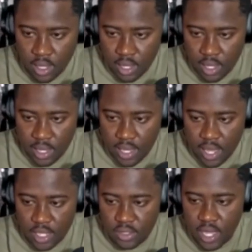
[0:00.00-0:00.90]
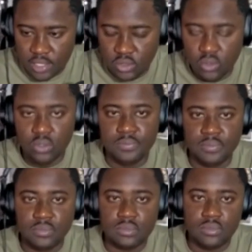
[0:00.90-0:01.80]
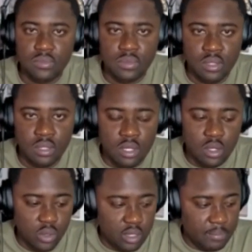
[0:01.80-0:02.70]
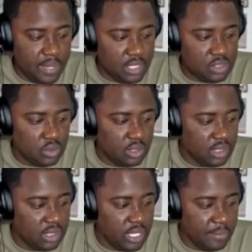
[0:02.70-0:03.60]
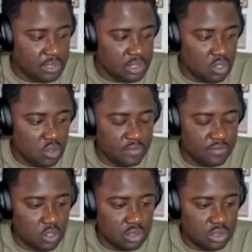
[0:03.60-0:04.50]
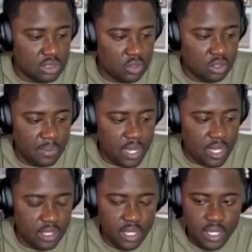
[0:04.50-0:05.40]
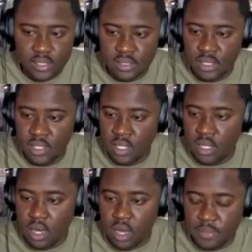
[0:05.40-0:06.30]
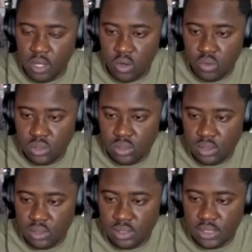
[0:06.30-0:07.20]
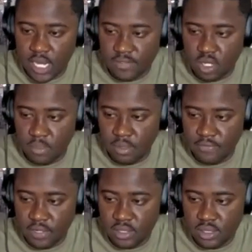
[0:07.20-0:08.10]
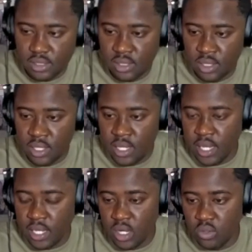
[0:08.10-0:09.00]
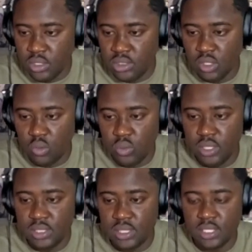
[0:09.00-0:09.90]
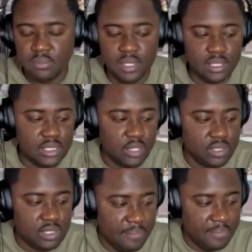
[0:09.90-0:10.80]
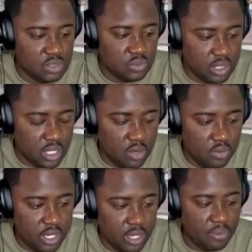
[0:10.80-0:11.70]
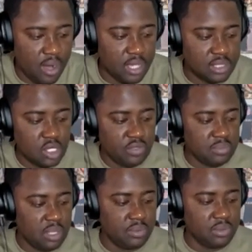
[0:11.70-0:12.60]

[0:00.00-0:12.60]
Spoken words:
Hey, how you guys doing? Welcome back to another episode of Soulja Talk the Podcast. I'm your host, Staff Sergeant McPherson. And on this show, we discuss military topics with current and prior service members.